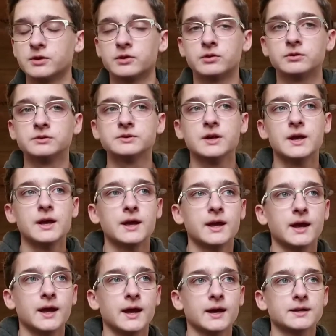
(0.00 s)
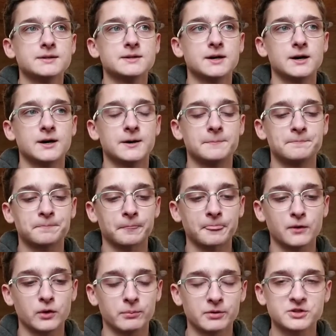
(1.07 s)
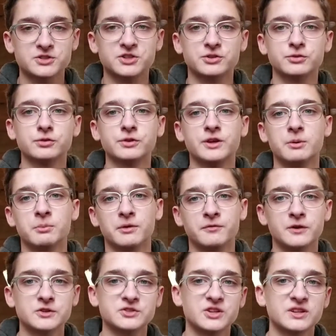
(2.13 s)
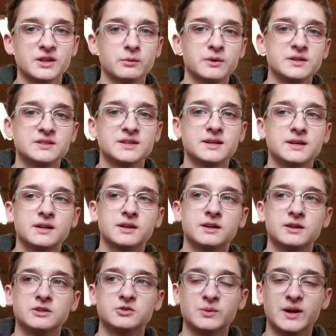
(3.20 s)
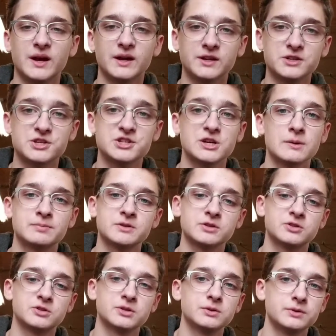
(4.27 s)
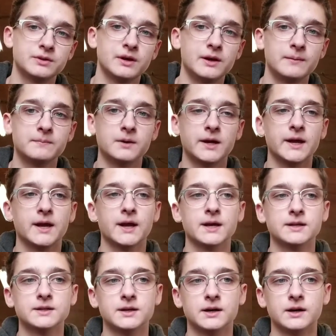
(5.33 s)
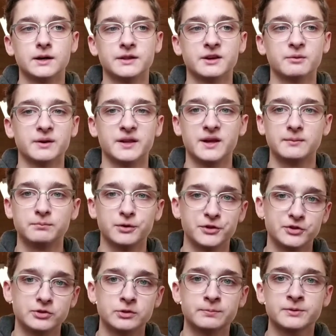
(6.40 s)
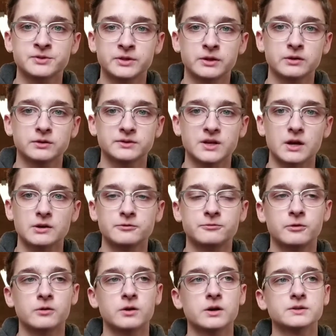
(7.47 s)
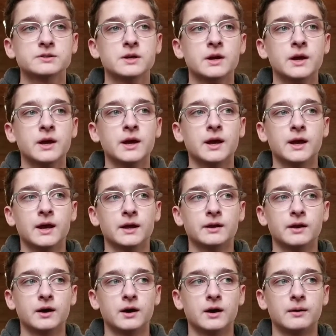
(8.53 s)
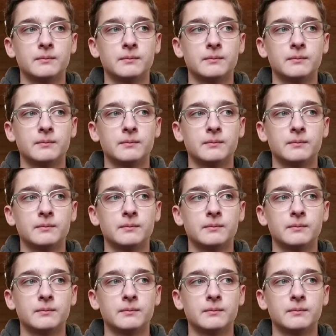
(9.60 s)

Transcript: vehicles, and we purchased it through them. The first thing that we did is we had it shipped to them, and they went ahead and put the super singles on for us, and